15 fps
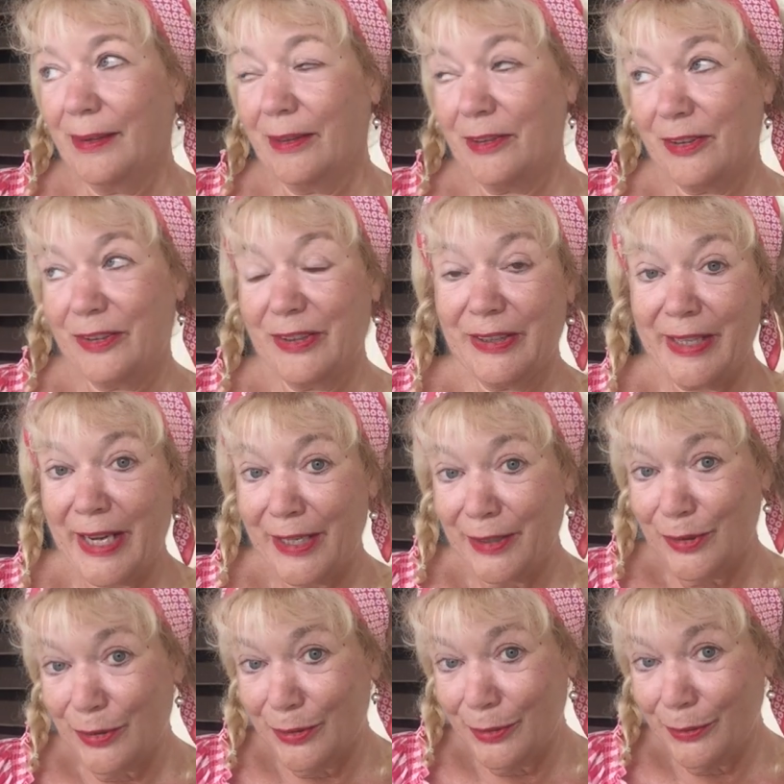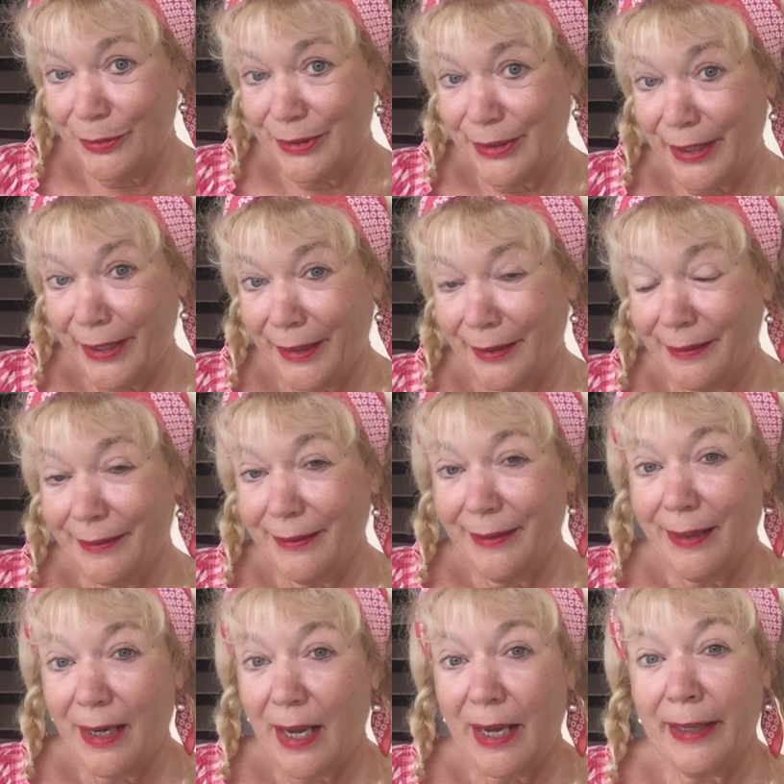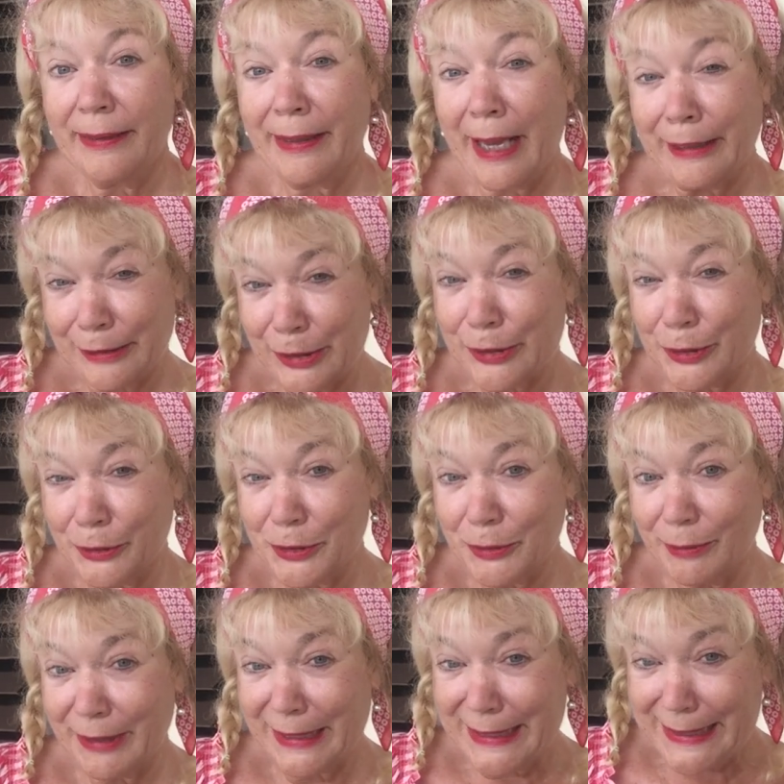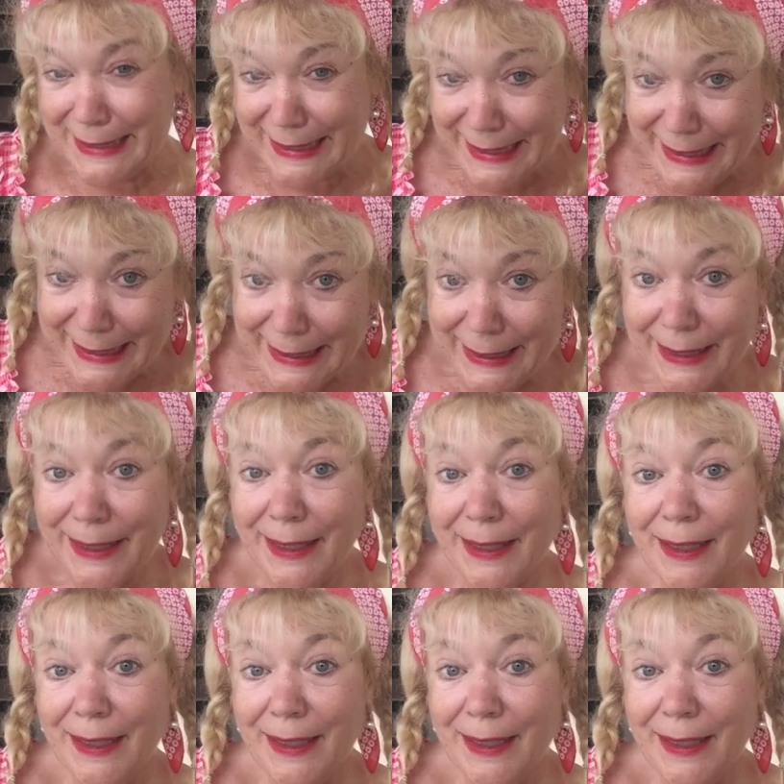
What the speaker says: because today is Tuesday and that starts with a T,